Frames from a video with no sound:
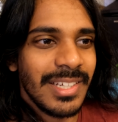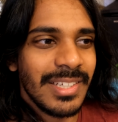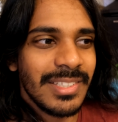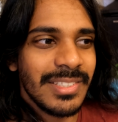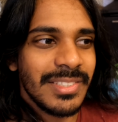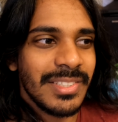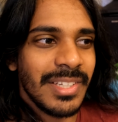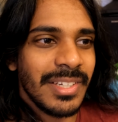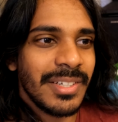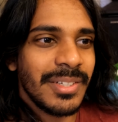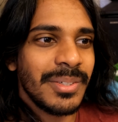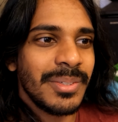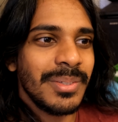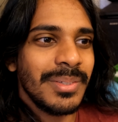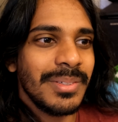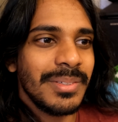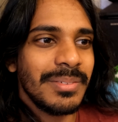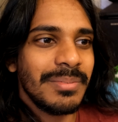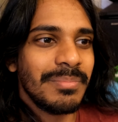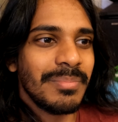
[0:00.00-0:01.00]

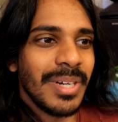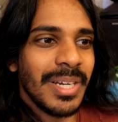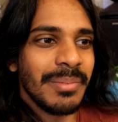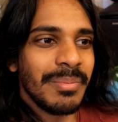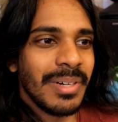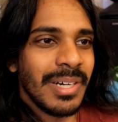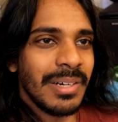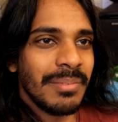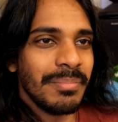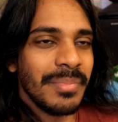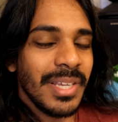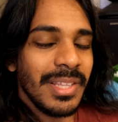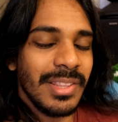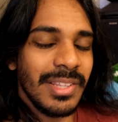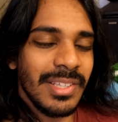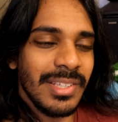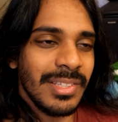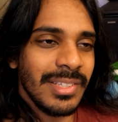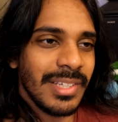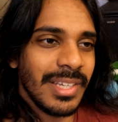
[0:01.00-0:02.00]
So my mom made
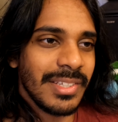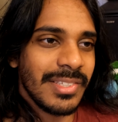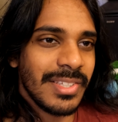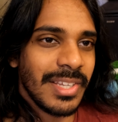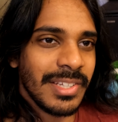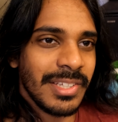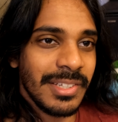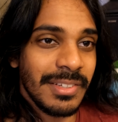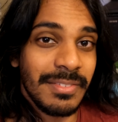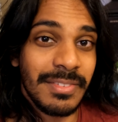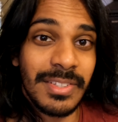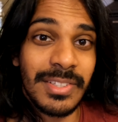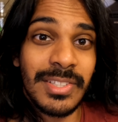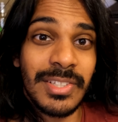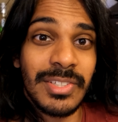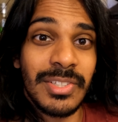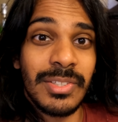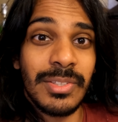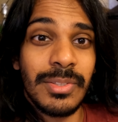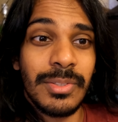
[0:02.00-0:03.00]
the executive
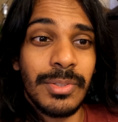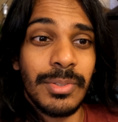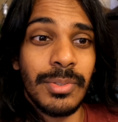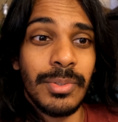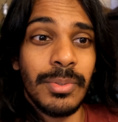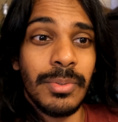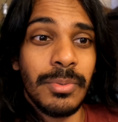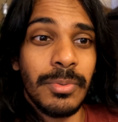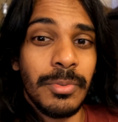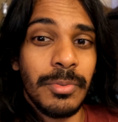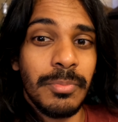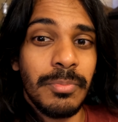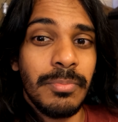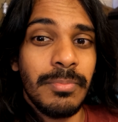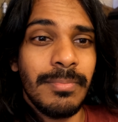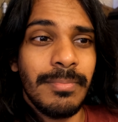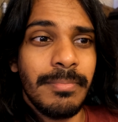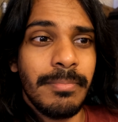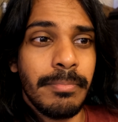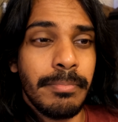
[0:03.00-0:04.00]
decision to
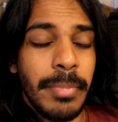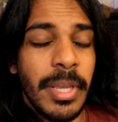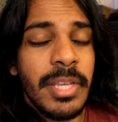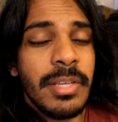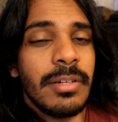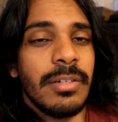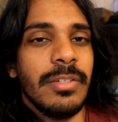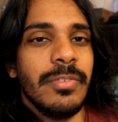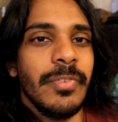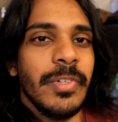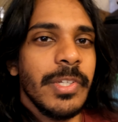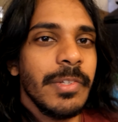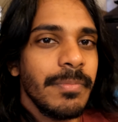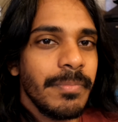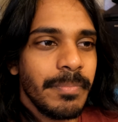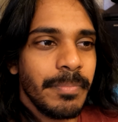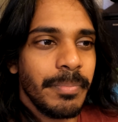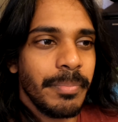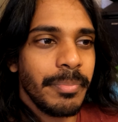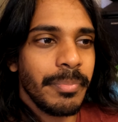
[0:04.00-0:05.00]
bake all of it.
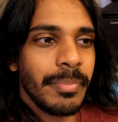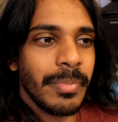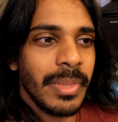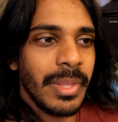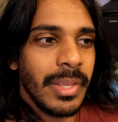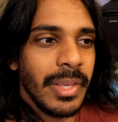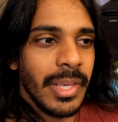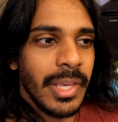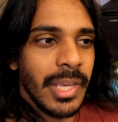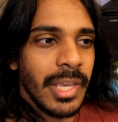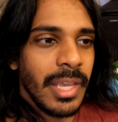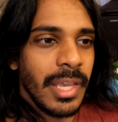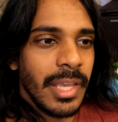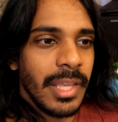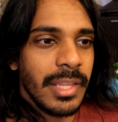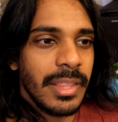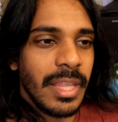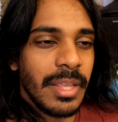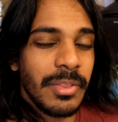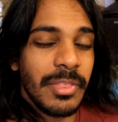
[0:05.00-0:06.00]

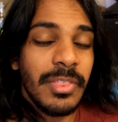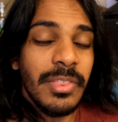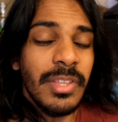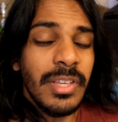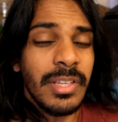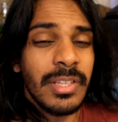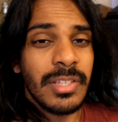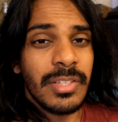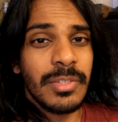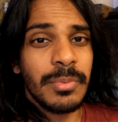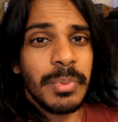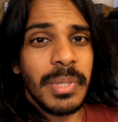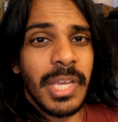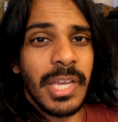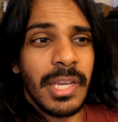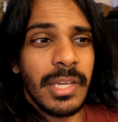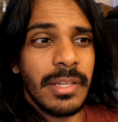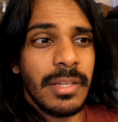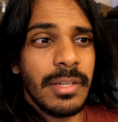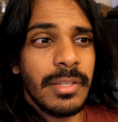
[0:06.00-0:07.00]
Now the thing is, we
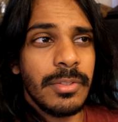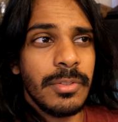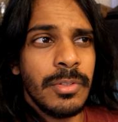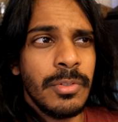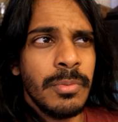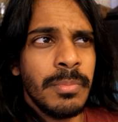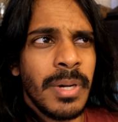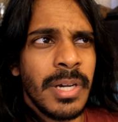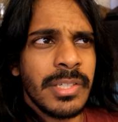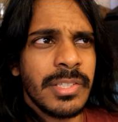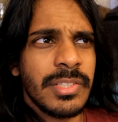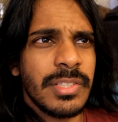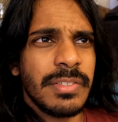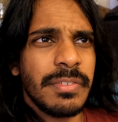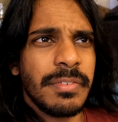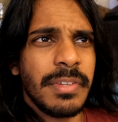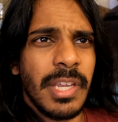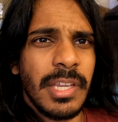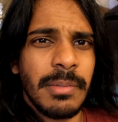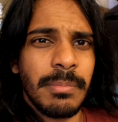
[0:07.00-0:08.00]
had two boxes
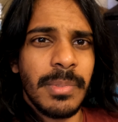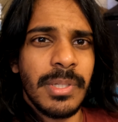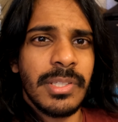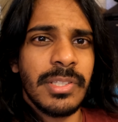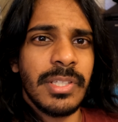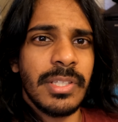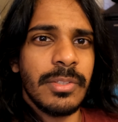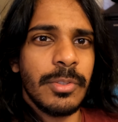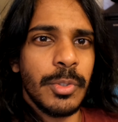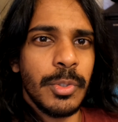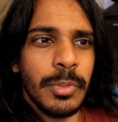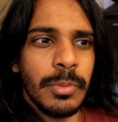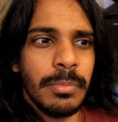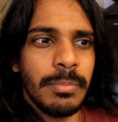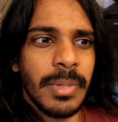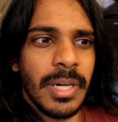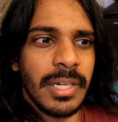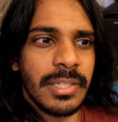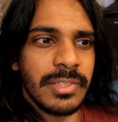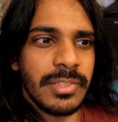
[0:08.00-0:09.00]
of cake mix and two
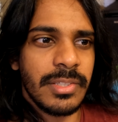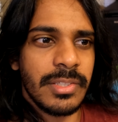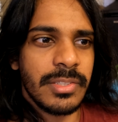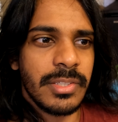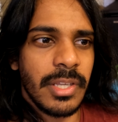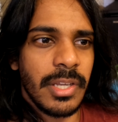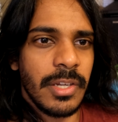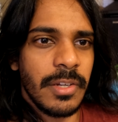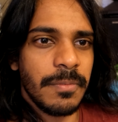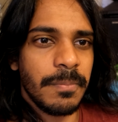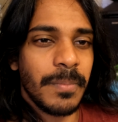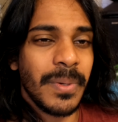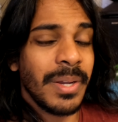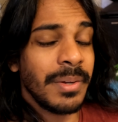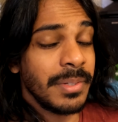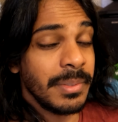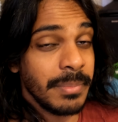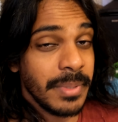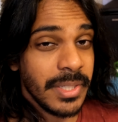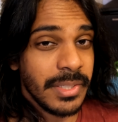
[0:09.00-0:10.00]
boxes of
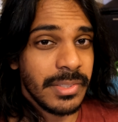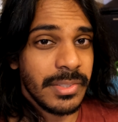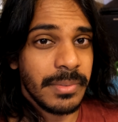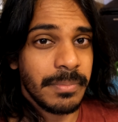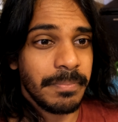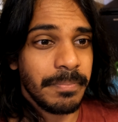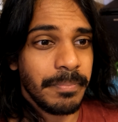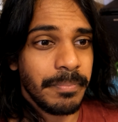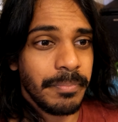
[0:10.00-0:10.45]
brownie mix.